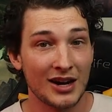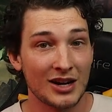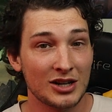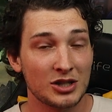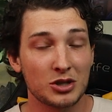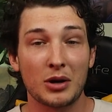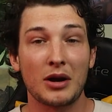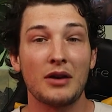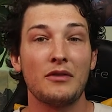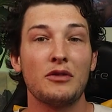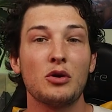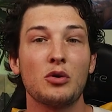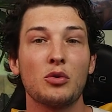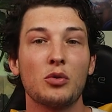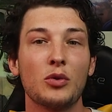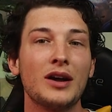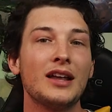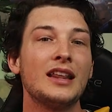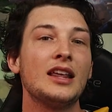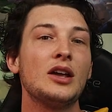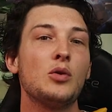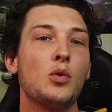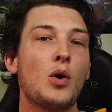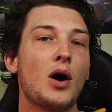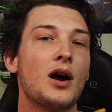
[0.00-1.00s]
So if you
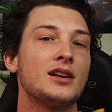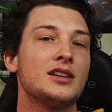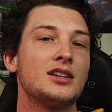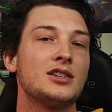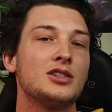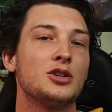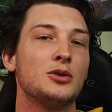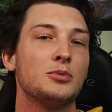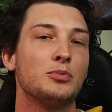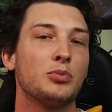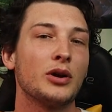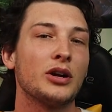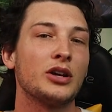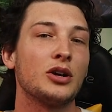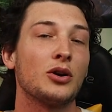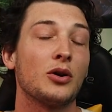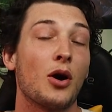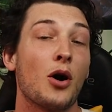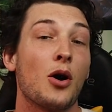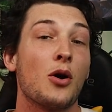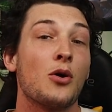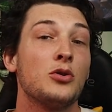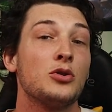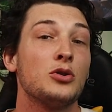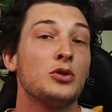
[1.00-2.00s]
really wanted to bring your
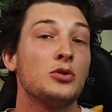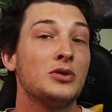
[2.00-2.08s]
own